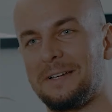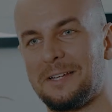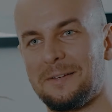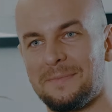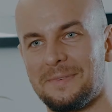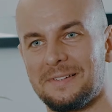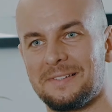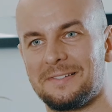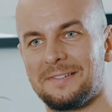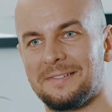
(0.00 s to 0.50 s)
name
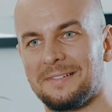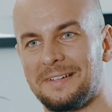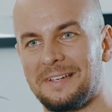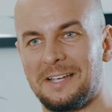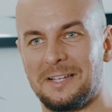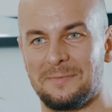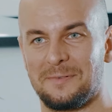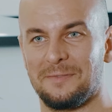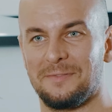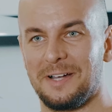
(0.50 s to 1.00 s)
is
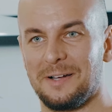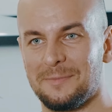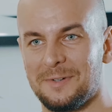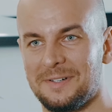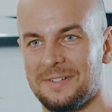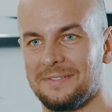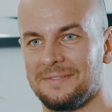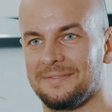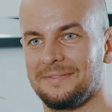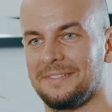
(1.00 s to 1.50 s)
Casper
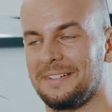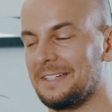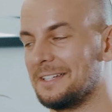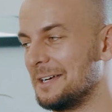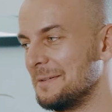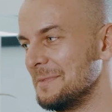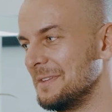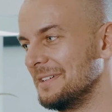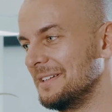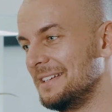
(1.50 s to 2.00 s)
Wermuth, and
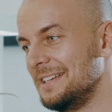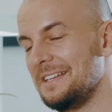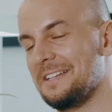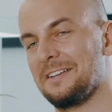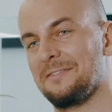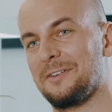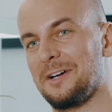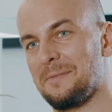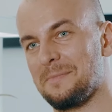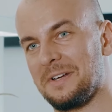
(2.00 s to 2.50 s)
I'm the lead
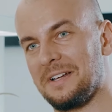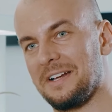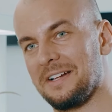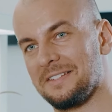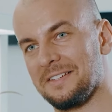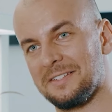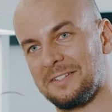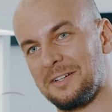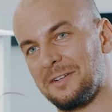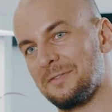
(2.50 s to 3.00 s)
environment
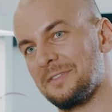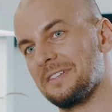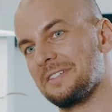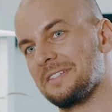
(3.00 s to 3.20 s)
artist of the